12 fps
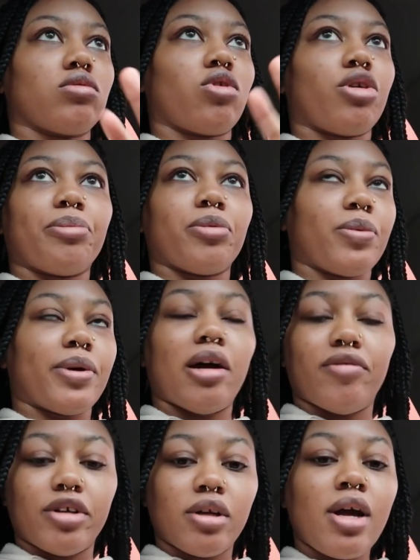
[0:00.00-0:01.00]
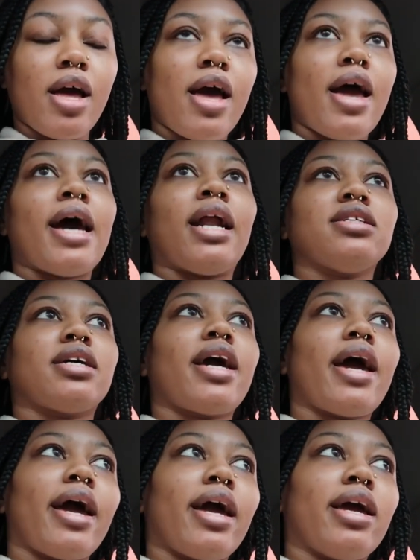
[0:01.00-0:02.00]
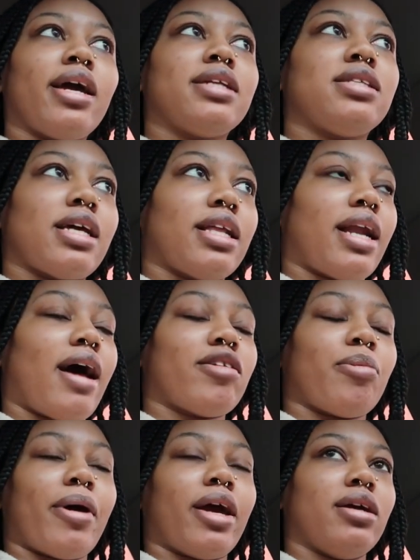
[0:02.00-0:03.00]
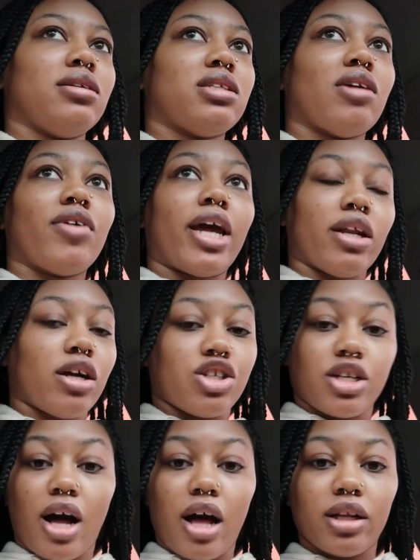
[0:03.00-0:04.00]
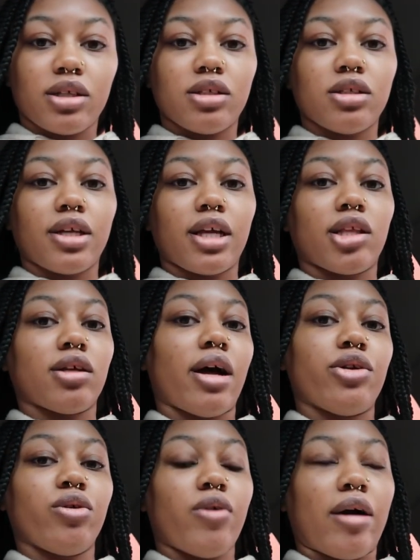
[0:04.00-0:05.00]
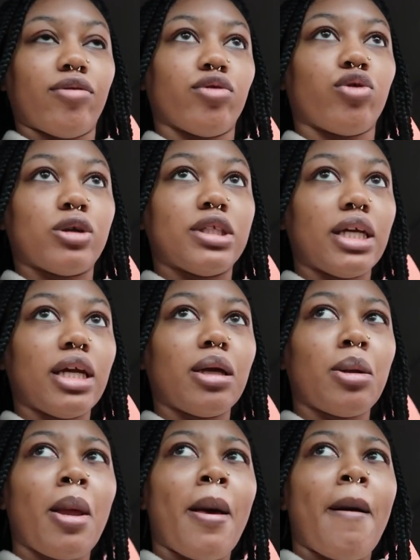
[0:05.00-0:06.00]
corporate, whatever, and I was like, hey, it's saying that I have to pay $700-$800 to get the new iPhone 14,